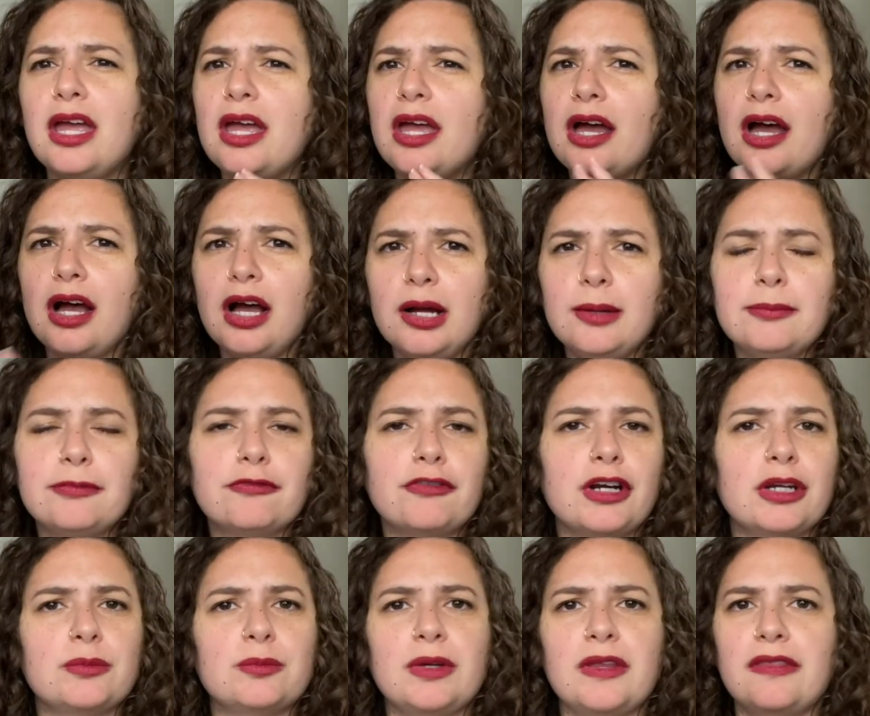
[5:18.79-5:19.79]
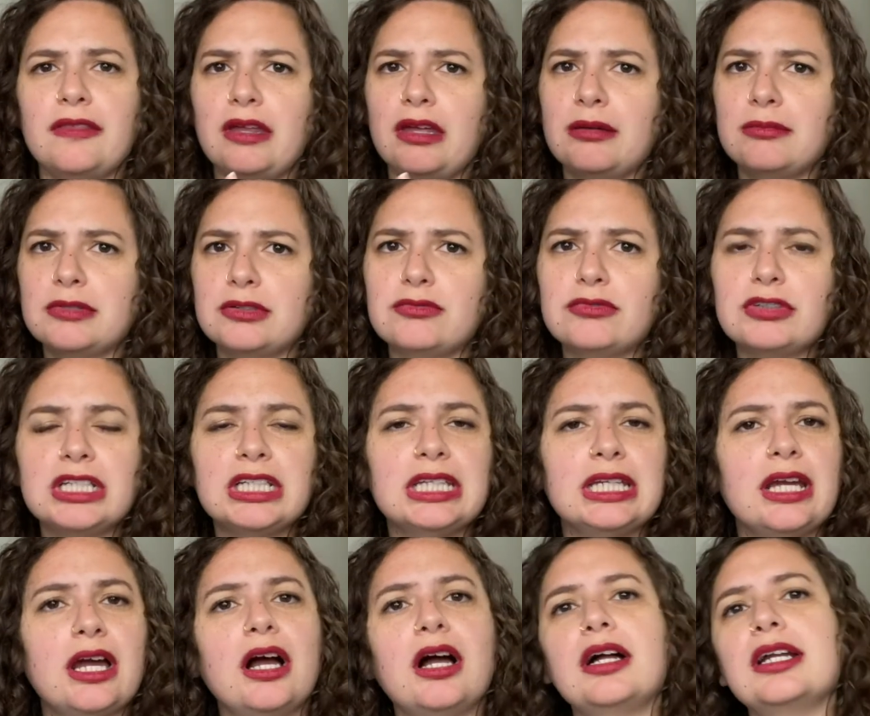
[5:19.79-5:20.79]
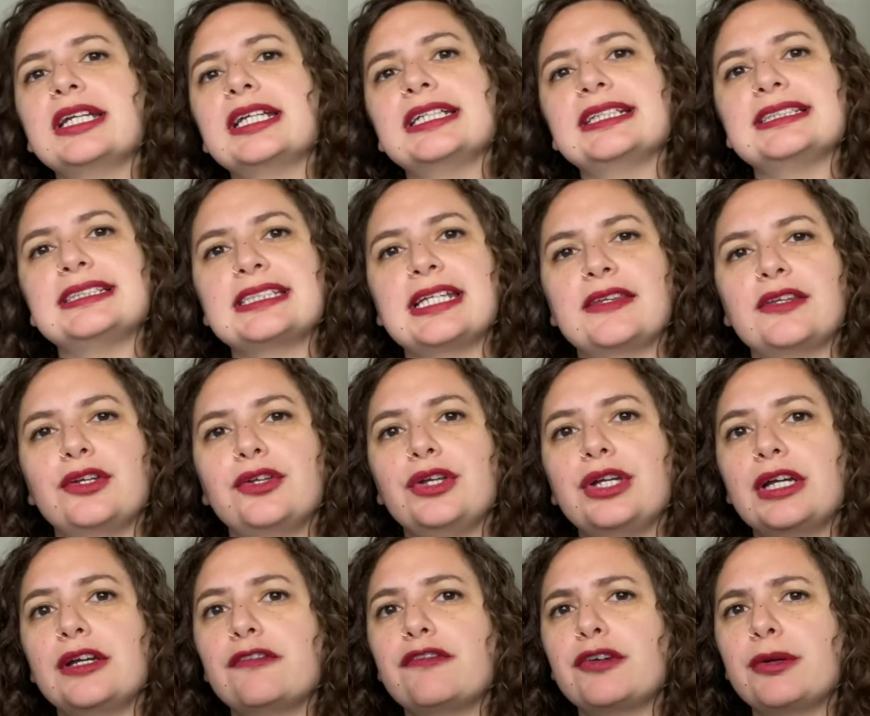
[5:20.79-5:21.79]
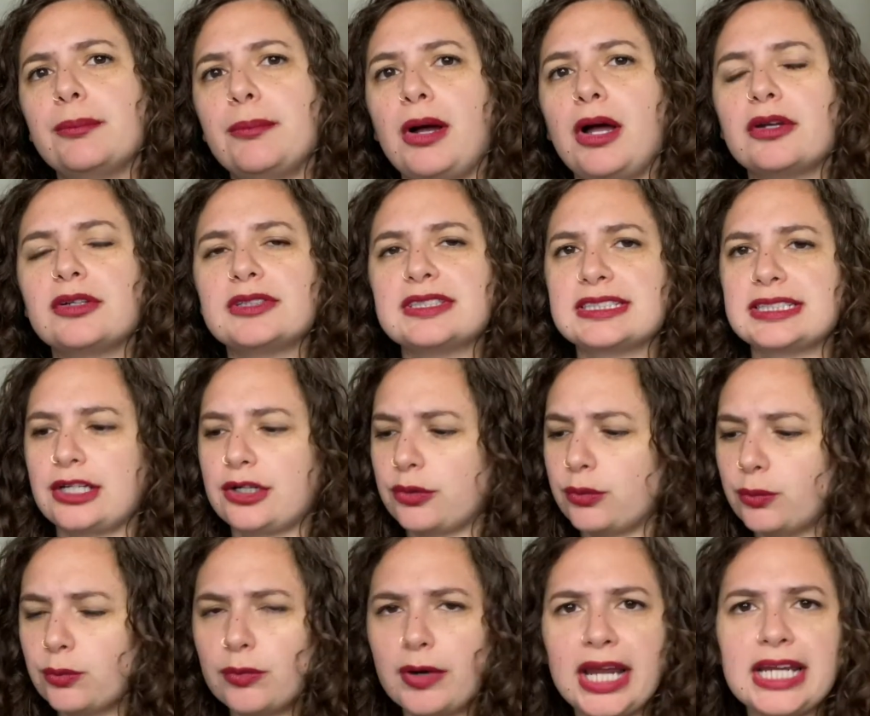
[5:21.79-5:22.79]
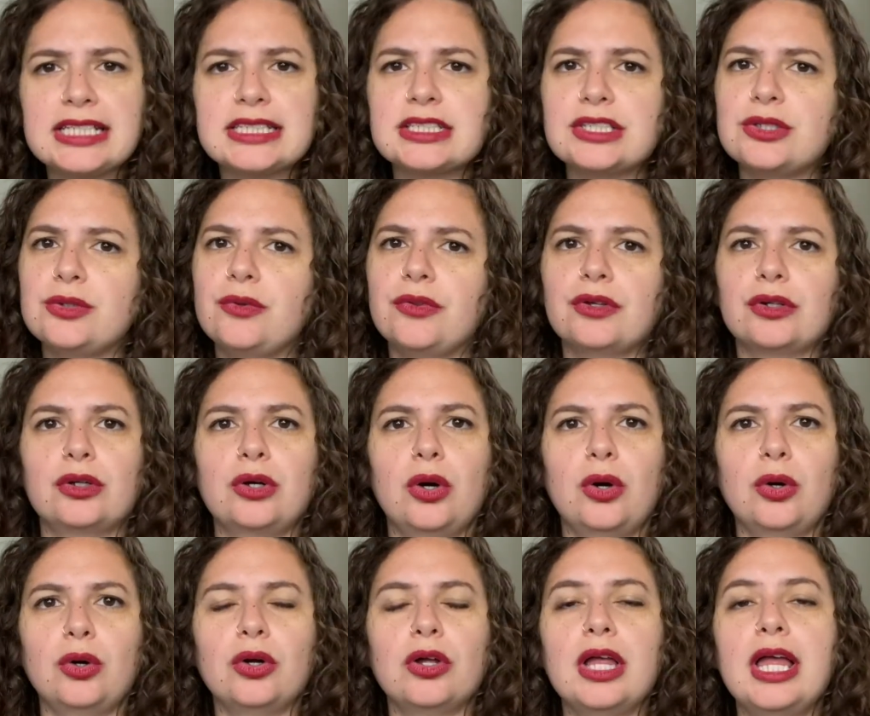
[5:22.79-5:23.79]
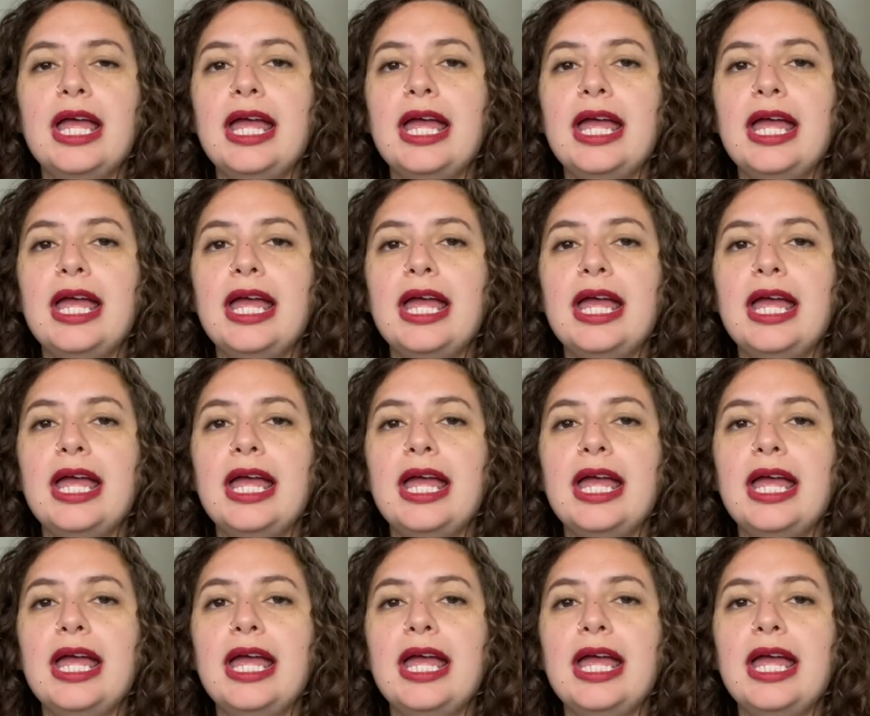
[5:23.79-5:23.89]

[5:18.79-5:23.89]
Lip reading: upfront with them and really honest, and they're looking for models that are right to the goal.